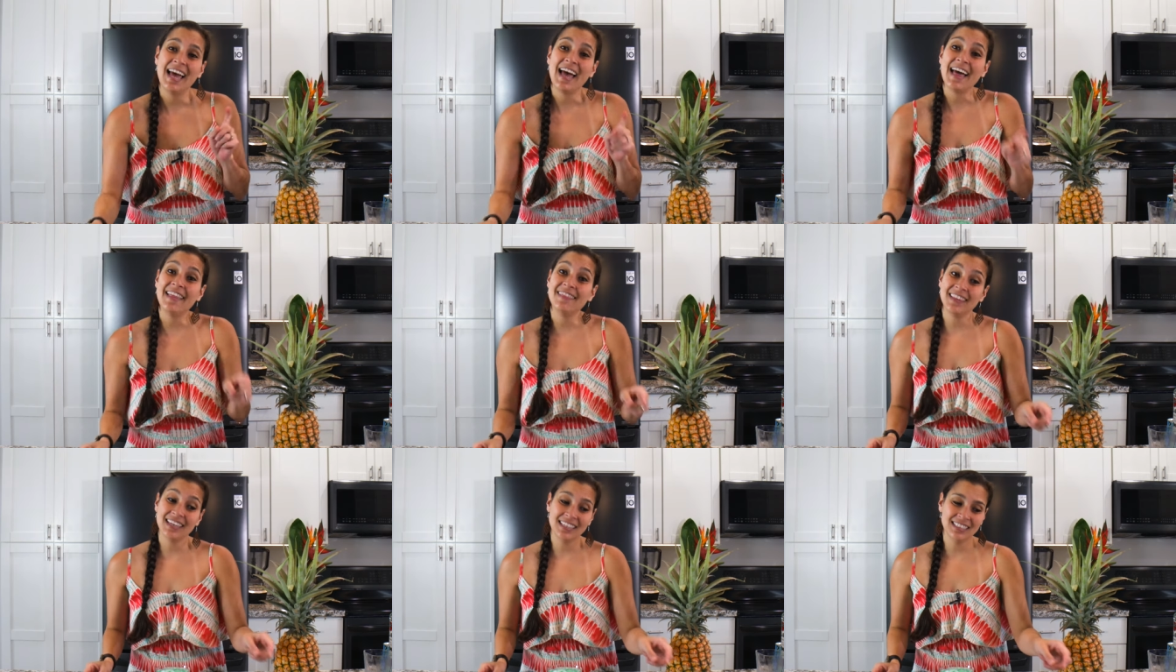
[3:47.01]

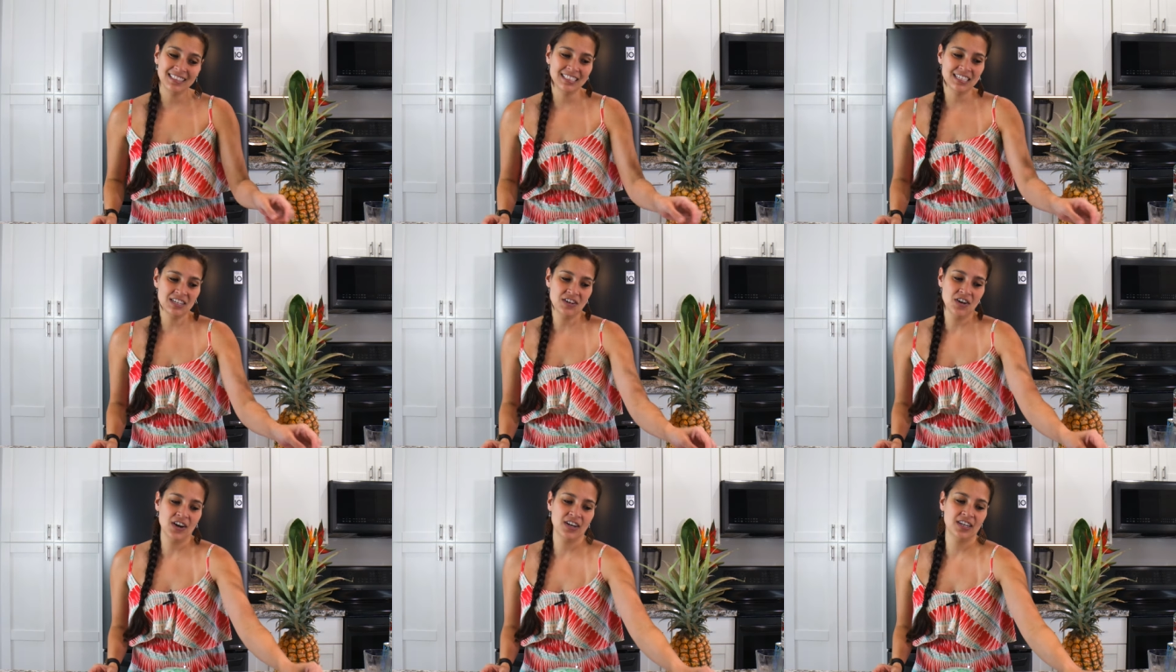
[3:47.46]
And then to
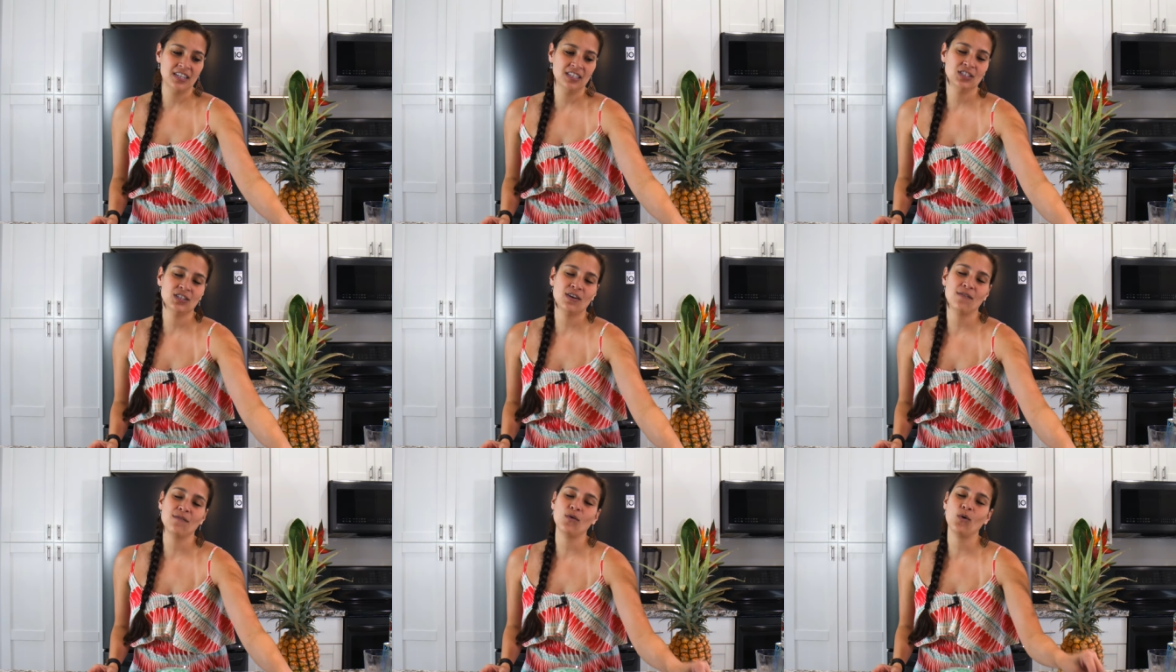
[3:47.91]

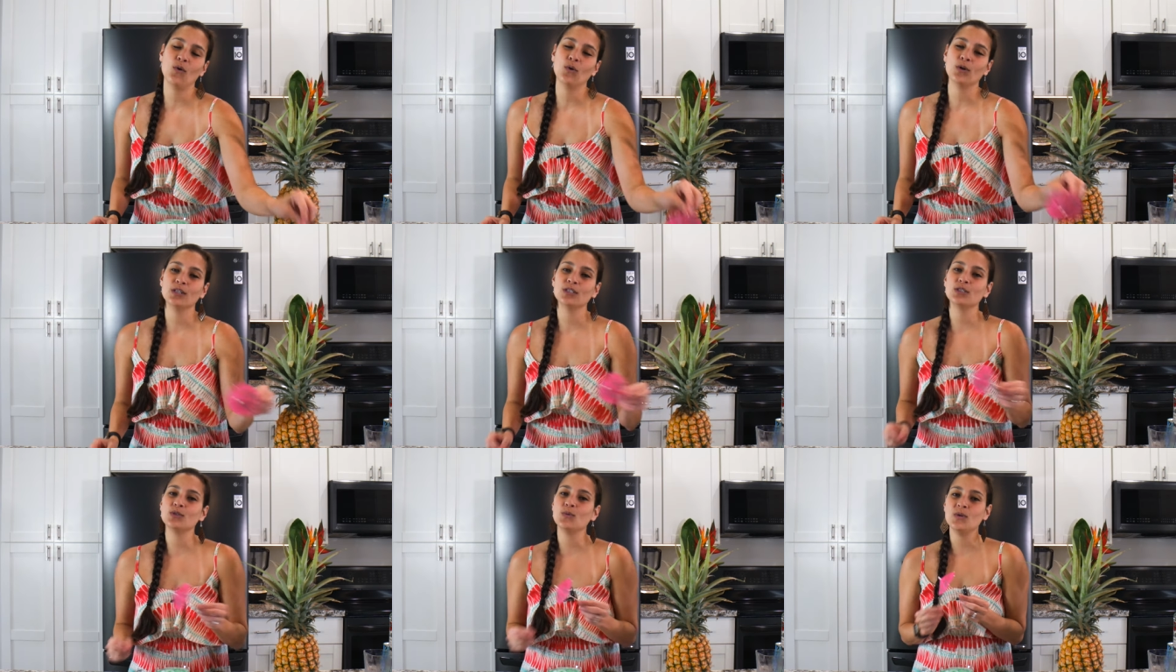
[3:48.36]
garnish, of
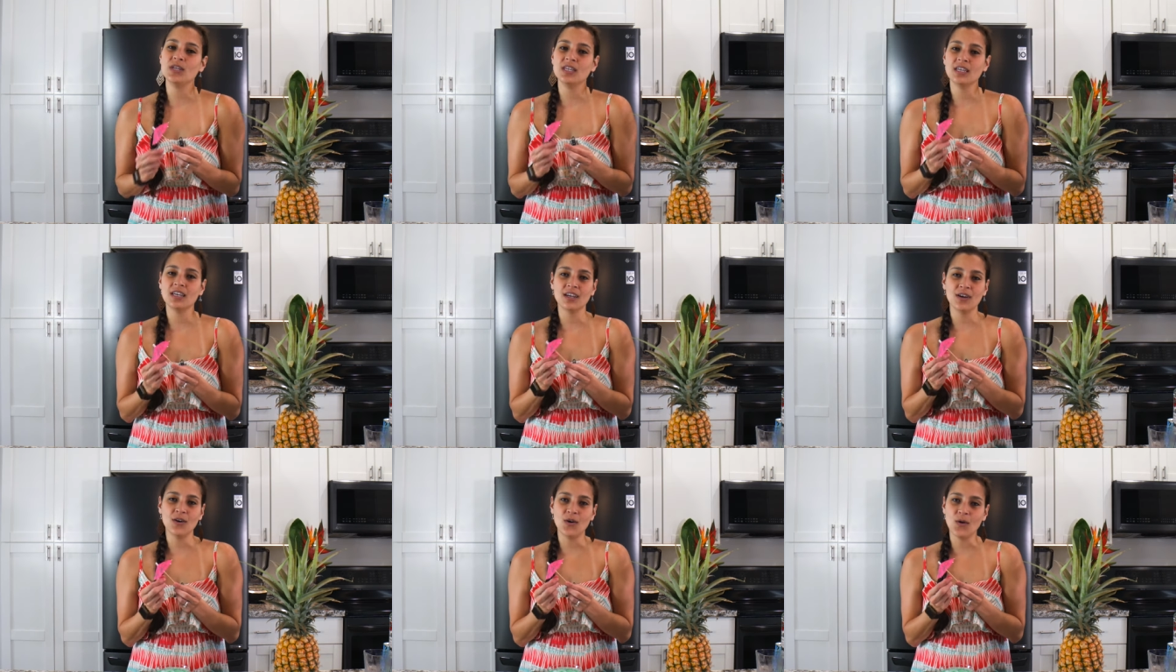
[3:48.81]
course, we
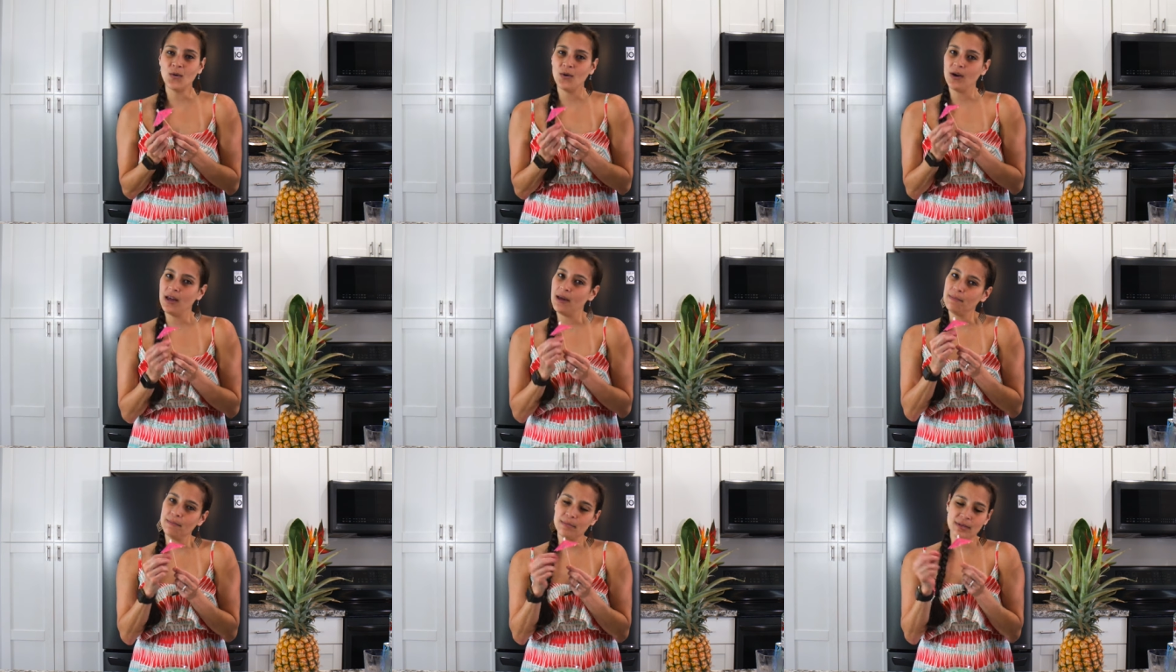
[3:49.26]
can go
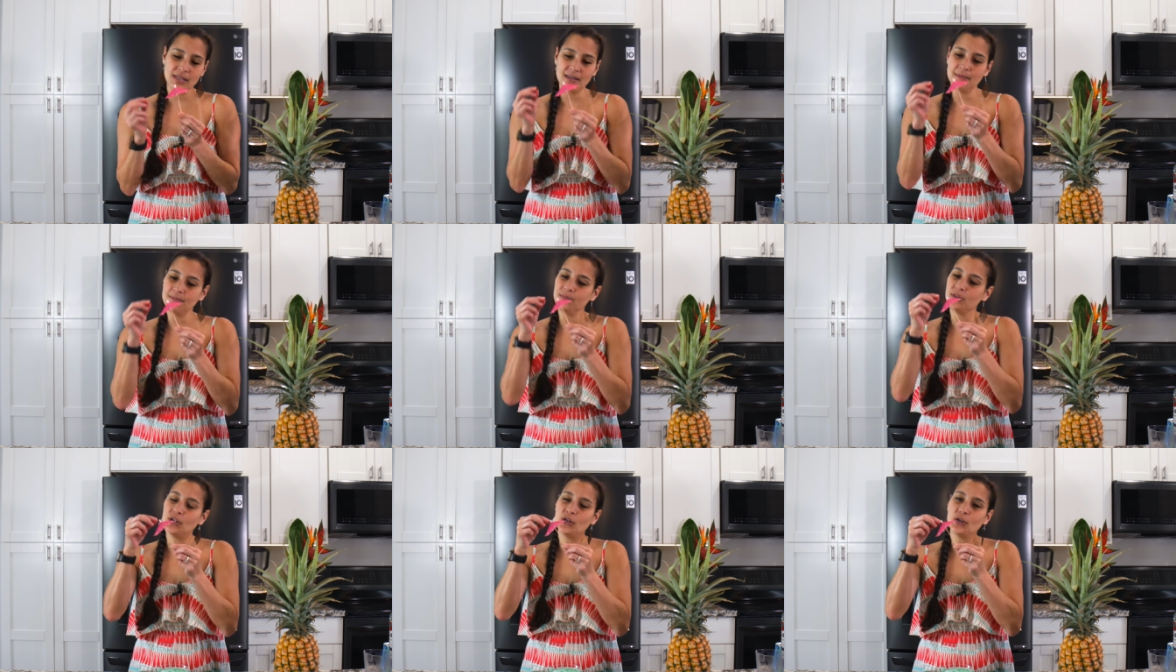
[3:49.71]
and be,
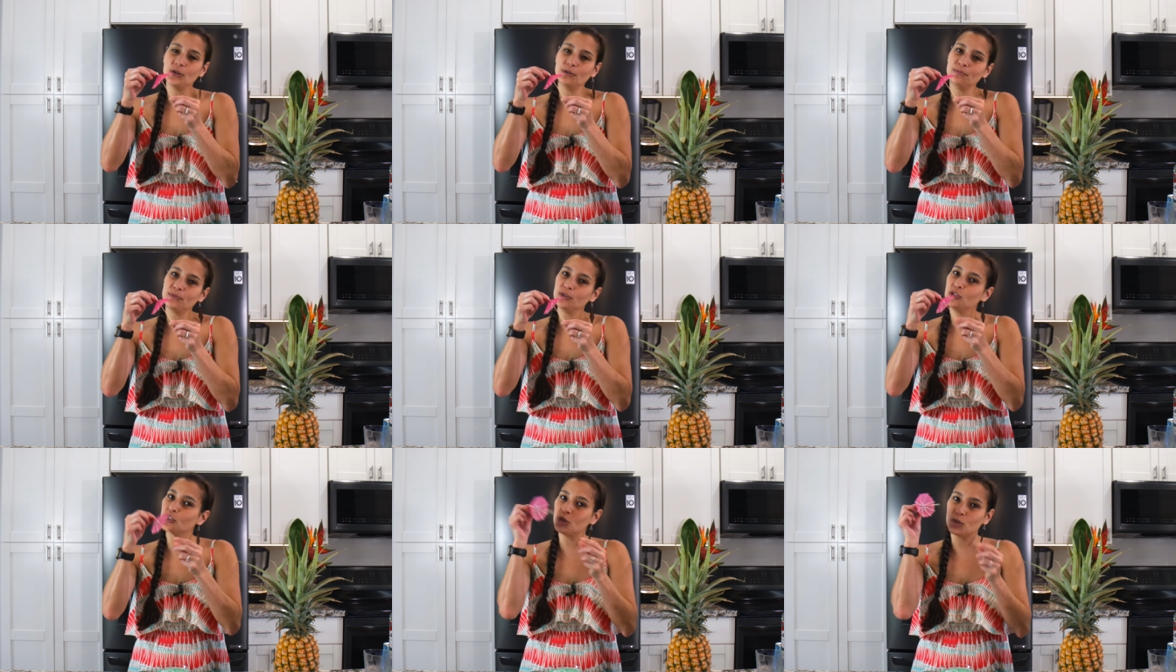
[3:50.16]
you know,
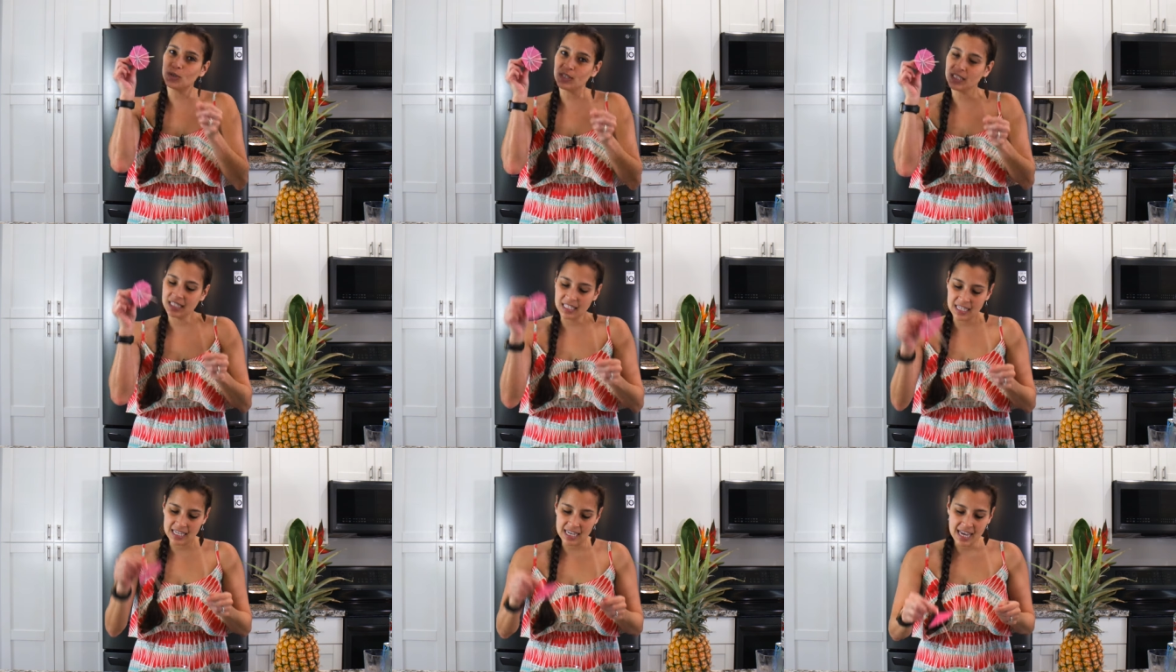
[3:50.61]

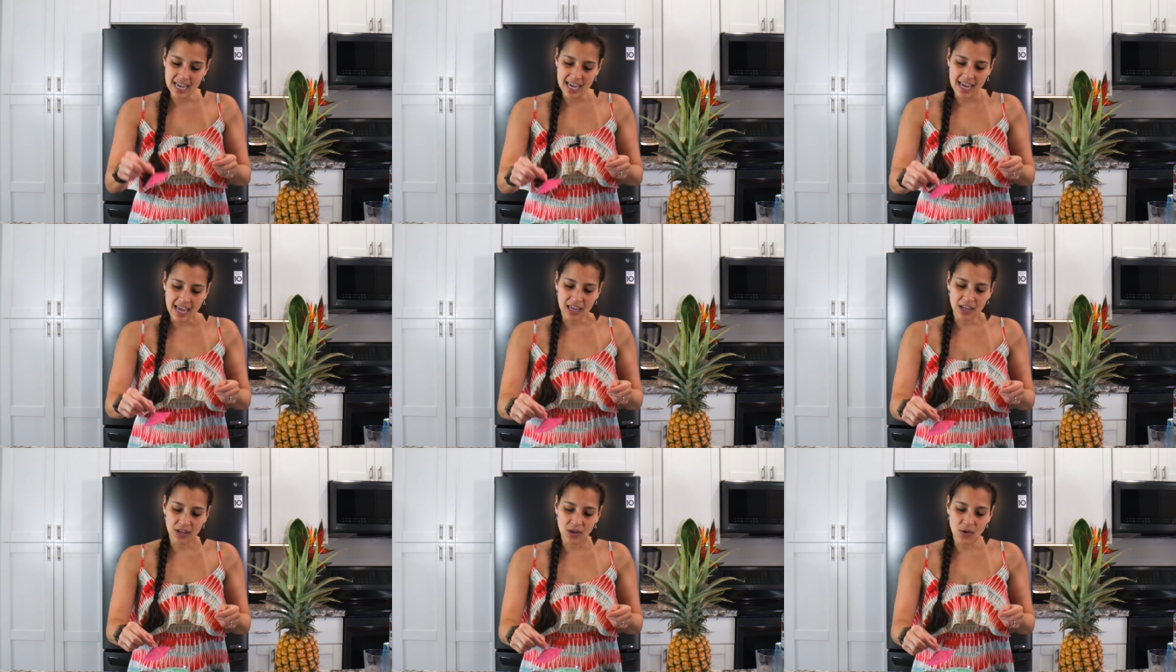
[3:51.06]
touristy
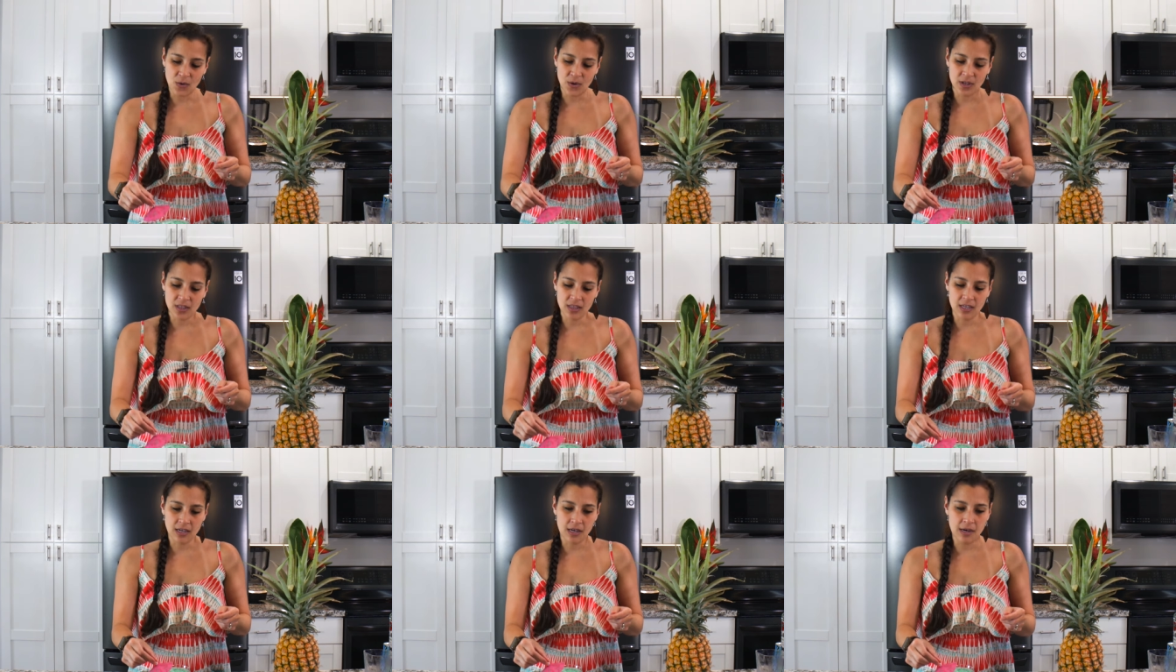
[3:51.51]
and go
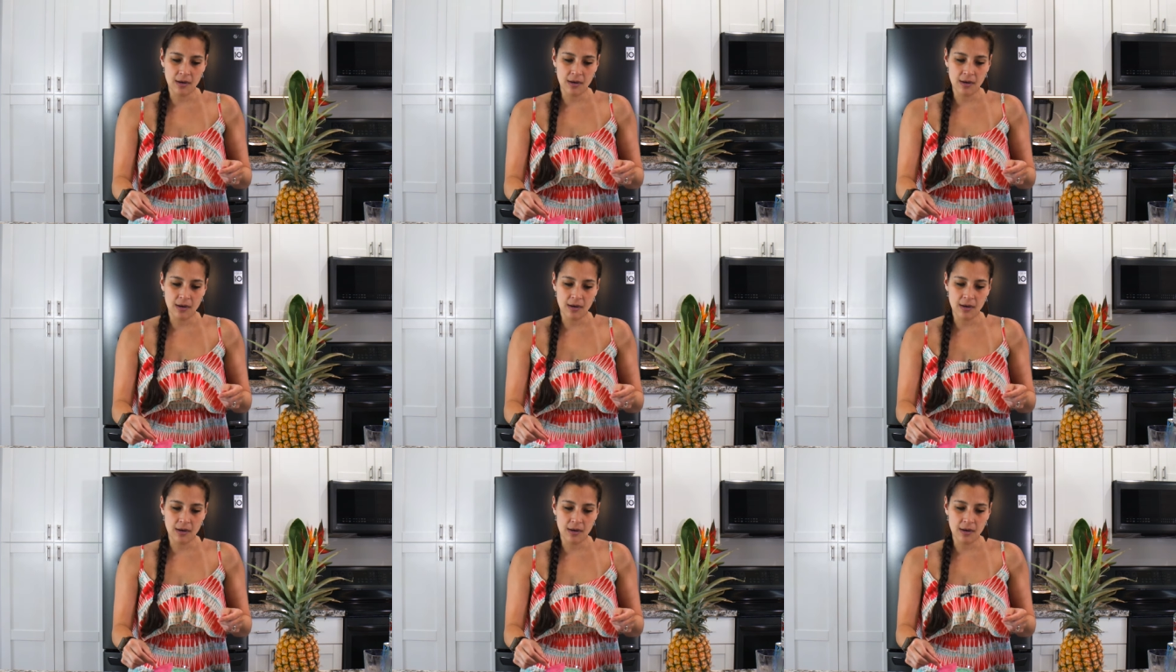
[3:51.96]
with the